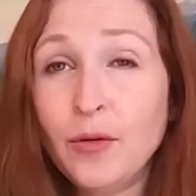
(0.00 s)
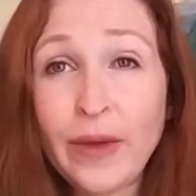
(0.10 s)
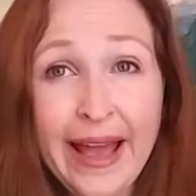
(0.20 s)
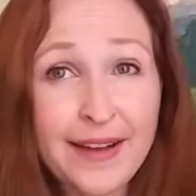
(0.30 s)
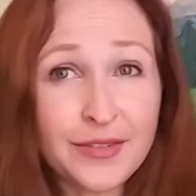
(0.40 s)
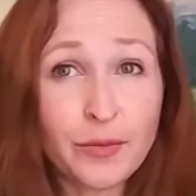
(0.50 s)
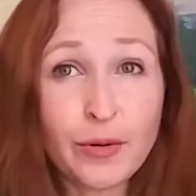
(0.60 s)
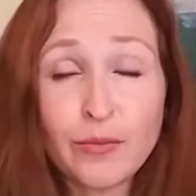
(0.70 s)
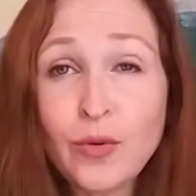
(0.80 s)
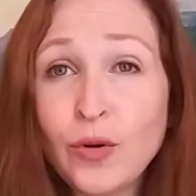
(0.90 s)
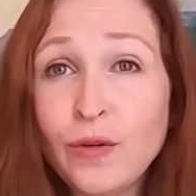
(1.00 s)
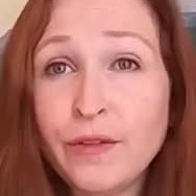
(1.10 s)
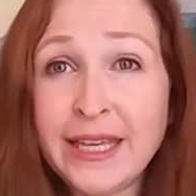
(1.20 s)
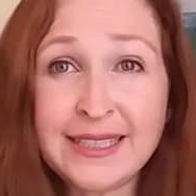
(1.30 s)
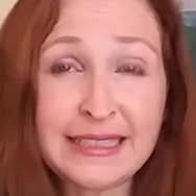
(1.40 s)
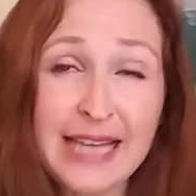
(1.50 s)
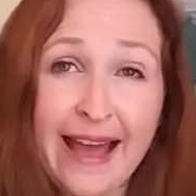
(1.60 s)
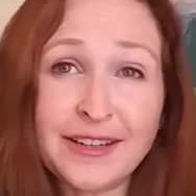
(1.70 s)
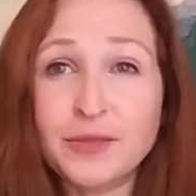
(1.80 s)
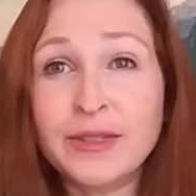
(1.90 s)
We have to remove these
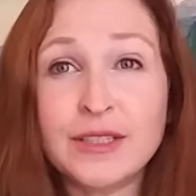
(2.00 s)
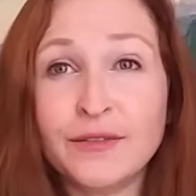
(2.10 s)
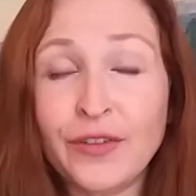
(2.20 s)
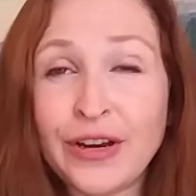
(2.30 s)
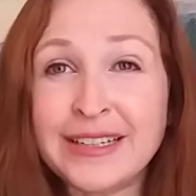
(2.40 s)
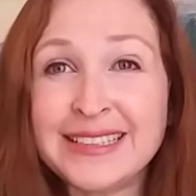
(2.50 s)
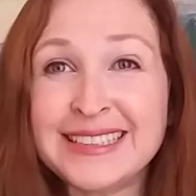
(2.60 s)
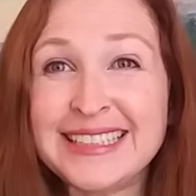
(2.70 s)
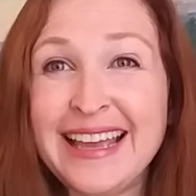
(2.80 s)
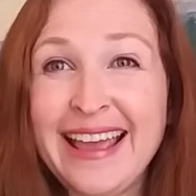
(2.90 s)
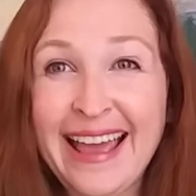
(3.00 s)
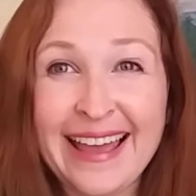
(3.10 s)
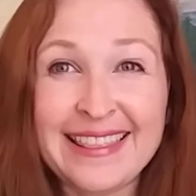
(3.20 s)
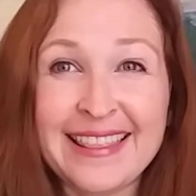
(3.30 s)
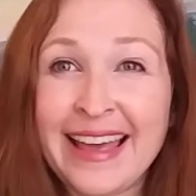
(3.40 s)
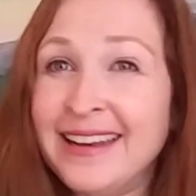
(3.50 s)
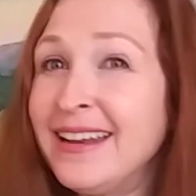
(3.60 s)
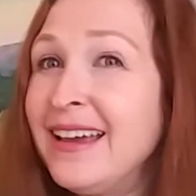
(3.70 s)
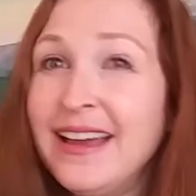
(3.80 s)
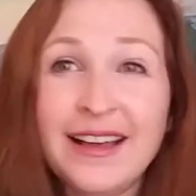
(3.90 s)
attachments first and
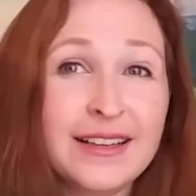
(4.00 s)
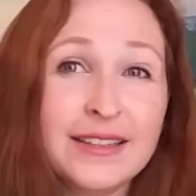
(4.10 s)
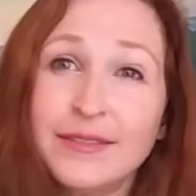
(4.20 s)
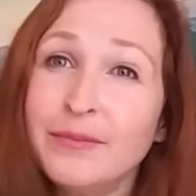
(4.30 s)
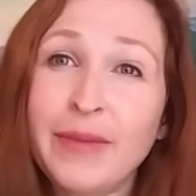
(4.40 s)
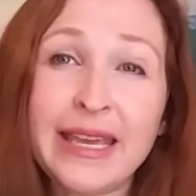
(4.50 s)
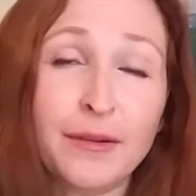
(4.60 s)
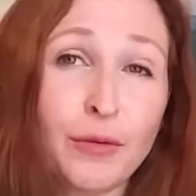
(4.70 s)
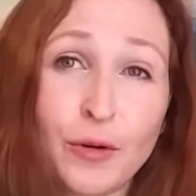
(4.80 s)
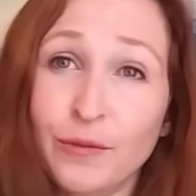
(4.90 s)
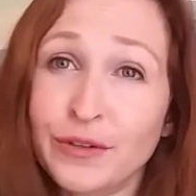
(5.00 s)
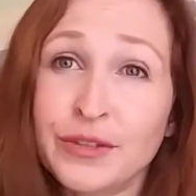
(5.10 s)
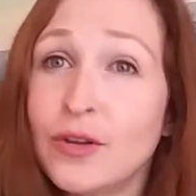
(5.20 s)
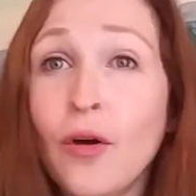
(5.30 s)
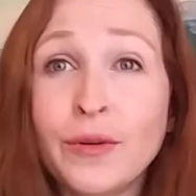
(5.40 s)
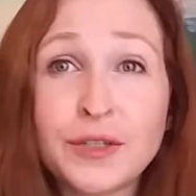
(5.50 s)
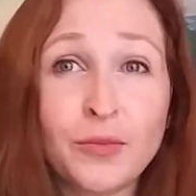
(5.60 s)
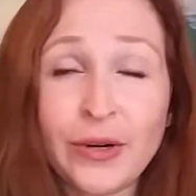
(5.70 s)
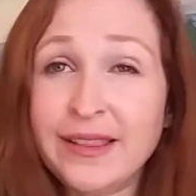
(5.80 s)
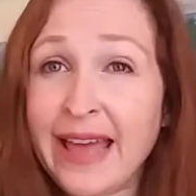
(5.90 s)
then make room for so
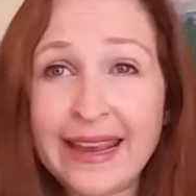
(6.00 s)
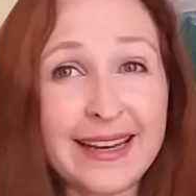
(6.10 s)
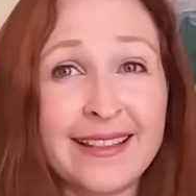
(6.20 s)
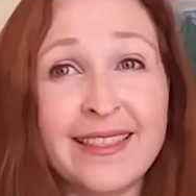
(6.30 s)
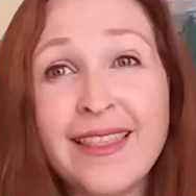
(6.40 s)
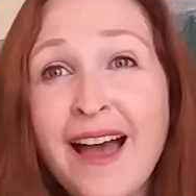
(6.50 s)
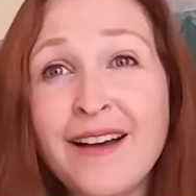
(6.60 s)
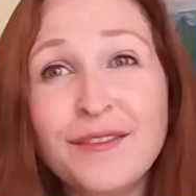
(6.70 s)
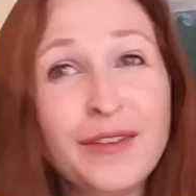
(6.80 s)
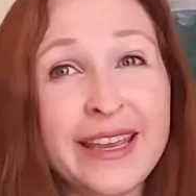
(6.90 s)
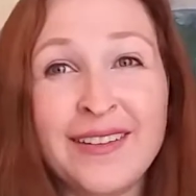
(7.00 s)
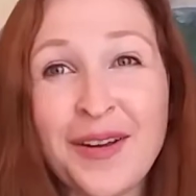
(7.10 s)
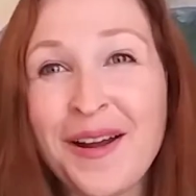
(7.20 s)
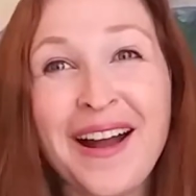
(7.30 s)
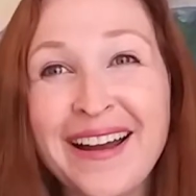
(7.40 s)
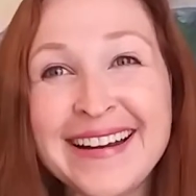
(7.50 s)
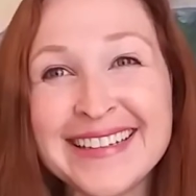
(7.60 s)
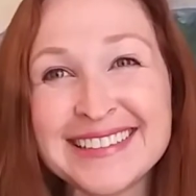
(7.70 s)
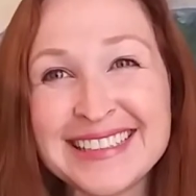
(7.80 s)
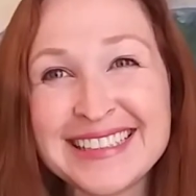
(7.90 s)
much more light and love in our
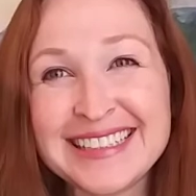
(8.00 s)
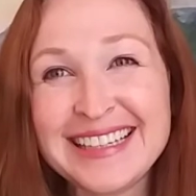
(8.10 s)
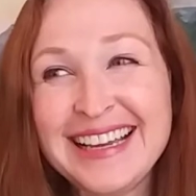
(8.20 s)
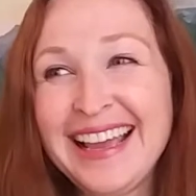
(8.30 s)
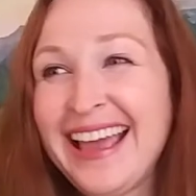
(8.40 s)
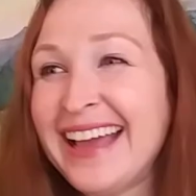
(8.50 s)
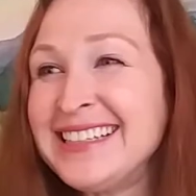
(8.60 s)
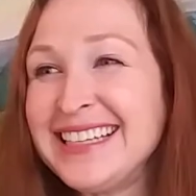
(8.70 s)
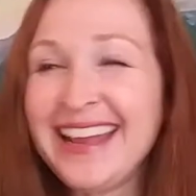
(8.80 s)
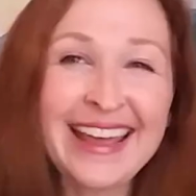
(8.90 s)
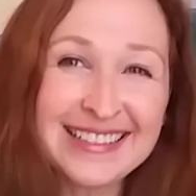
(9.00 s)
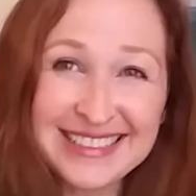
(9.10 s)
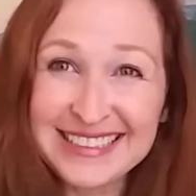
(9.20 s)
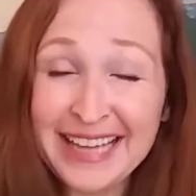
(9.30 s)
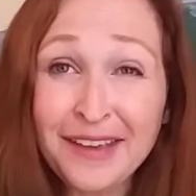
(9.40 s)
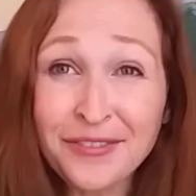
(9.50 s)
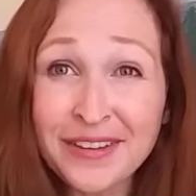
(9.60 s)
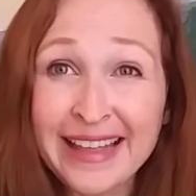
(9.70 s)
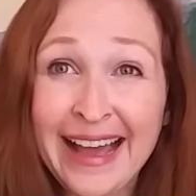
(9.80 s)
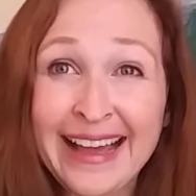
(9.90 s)
hearts. And today is the day
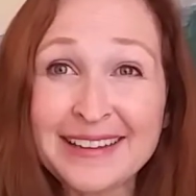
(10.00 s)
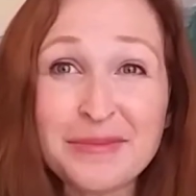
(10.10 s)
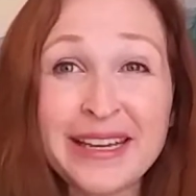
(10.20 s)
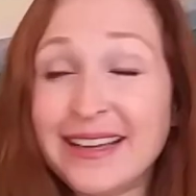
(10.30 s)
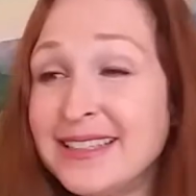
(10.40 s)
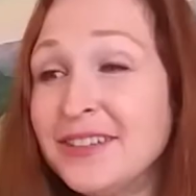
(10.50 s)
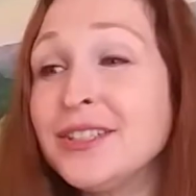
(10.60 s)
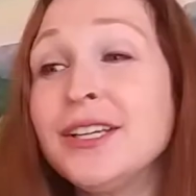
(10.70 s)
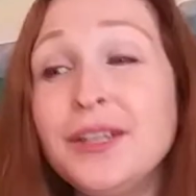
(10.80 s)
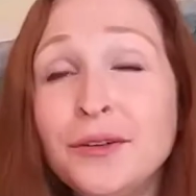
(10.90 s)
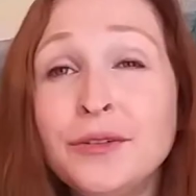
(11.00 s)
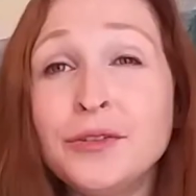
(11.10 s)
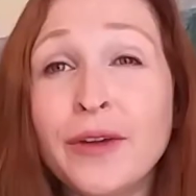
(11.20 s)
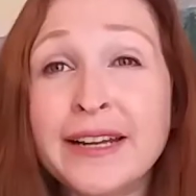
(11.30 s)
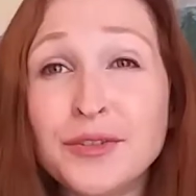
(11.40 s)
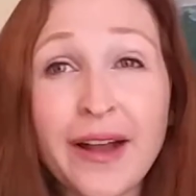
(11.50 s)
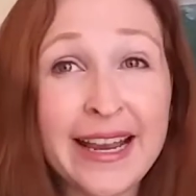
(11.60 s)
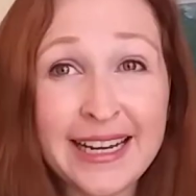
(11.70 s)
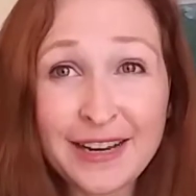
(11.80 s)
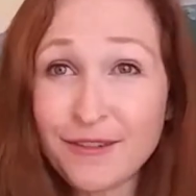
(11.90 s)
for that because there's a huge grand
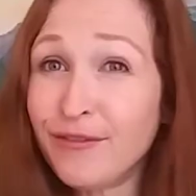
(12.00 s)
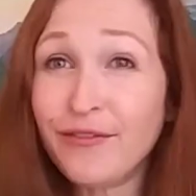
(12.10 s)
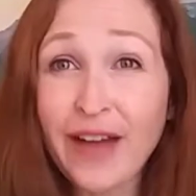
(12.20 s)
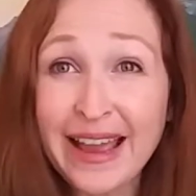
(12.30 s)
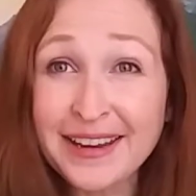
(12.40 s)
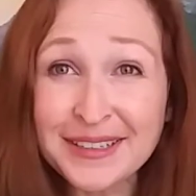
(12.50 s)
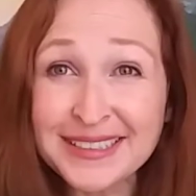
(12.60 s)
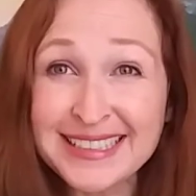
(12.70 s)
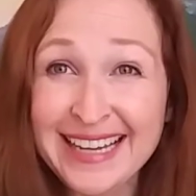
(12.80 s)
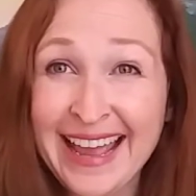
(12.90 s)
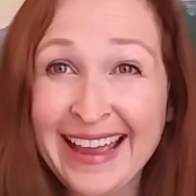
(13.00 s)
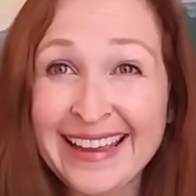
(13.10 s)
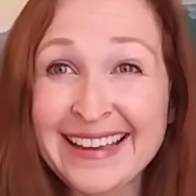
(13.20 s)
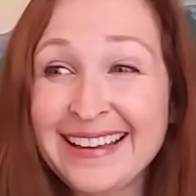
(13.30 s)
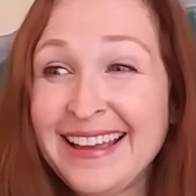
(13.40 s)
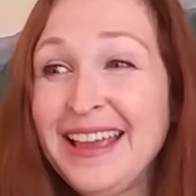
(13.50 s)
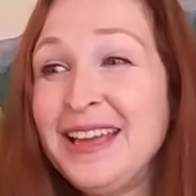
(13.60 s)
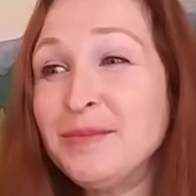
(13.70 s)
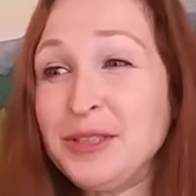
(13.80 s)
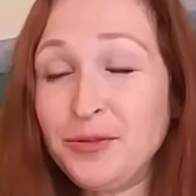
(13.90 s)
trine in fire today
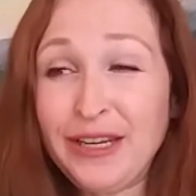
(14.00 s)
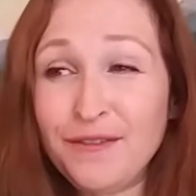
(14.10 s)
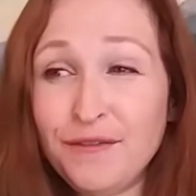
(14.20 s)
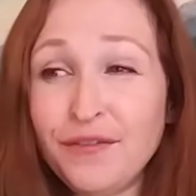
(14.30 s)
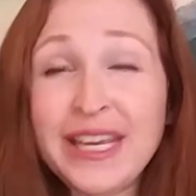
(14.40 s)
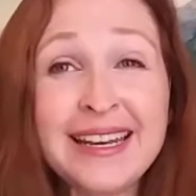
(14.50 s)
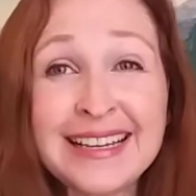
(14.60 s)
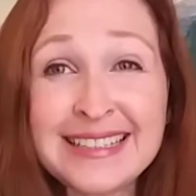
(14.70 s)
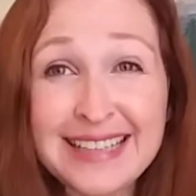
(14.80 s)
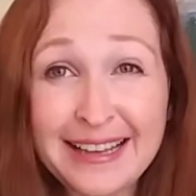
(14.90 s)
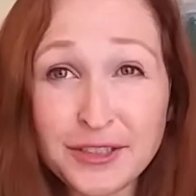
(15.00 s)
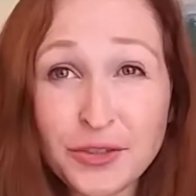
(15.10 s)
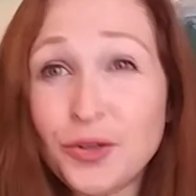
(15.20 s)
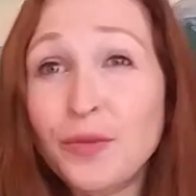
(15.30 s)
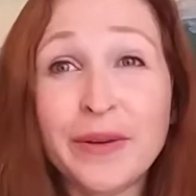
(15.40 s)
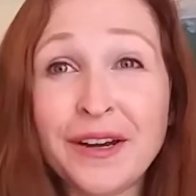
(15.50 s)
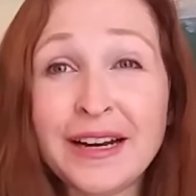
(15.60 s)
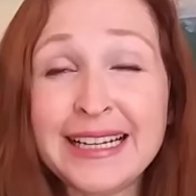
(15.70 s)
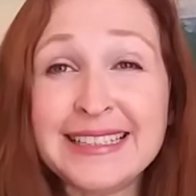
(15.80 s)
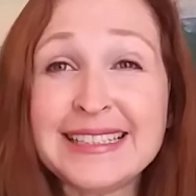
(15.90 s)
between Venus and
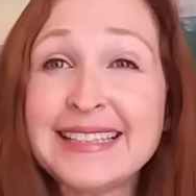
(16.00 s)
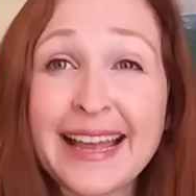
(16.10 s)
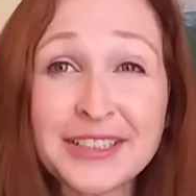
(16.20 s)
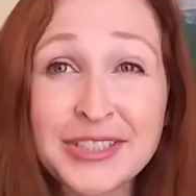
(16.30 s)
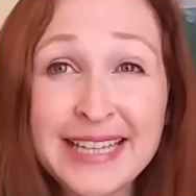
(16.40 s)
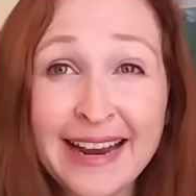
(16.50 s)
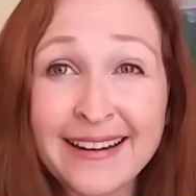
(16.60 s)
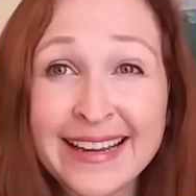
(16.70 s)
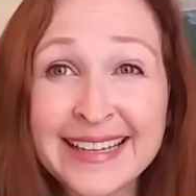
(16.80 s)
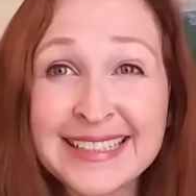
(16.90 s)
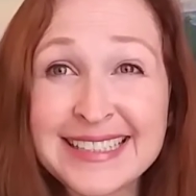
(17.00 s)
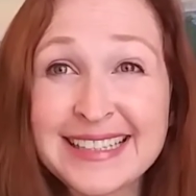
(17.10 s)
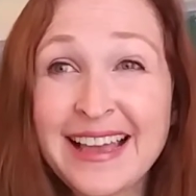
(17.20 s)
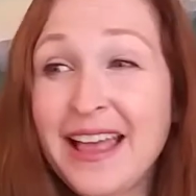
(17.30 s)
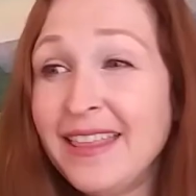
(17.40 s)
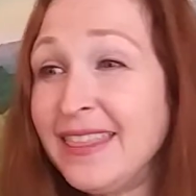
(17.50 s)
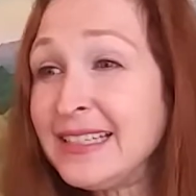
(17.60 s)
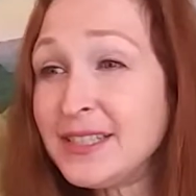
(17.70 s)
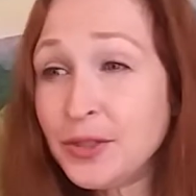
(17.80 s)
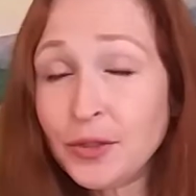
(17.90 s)
Jupiter in Sagittarius.
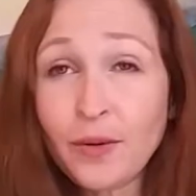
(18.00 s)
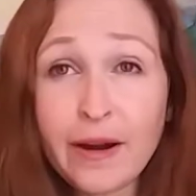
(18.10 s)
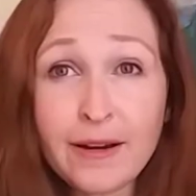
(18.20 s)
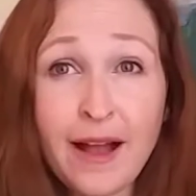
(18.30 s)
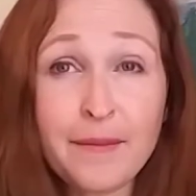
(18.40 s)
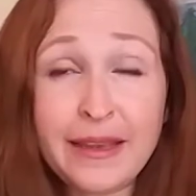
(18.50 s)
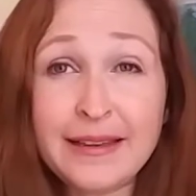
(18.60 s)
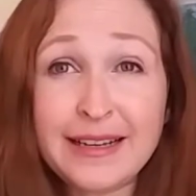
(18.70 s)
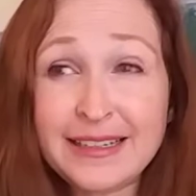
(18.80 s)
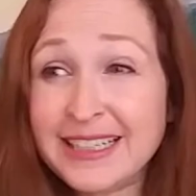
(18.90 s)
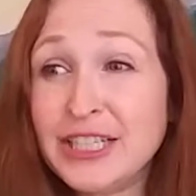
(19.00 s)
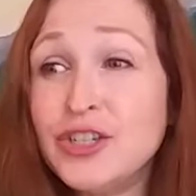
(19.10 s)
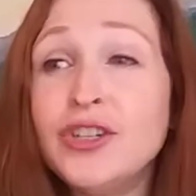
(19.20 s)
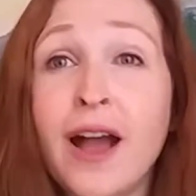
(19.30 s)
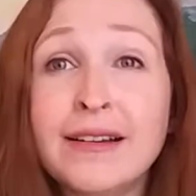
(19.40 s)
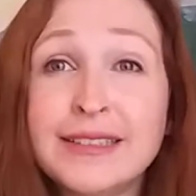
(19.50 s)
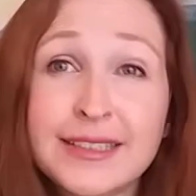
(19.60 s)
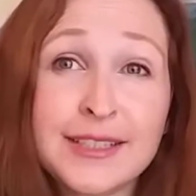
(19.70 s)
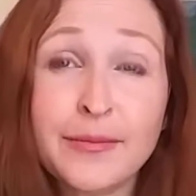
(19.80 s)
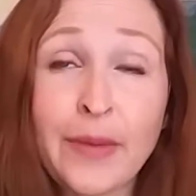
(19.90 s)
These two are coming
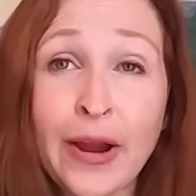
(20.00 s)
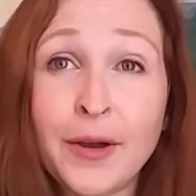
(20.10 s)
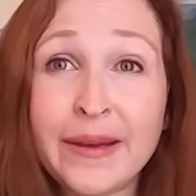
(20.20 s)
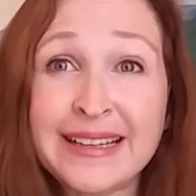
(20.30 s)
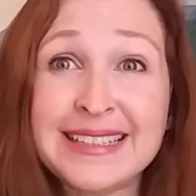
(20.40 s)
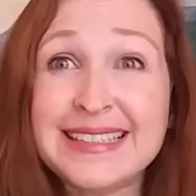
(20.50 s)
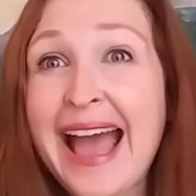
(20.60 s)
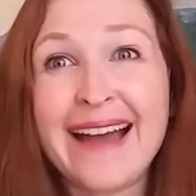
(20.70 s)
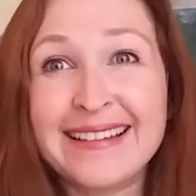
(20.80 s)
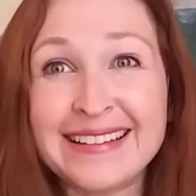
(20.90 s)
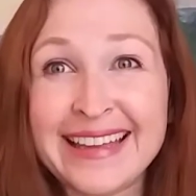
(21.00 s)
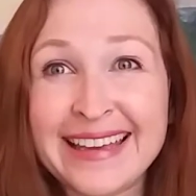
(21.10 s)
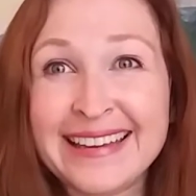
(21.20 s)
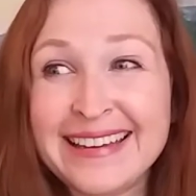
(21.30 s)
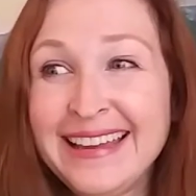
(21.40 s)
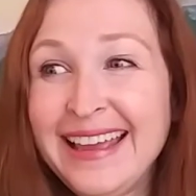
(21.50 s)
conjunct tomorrow exactly.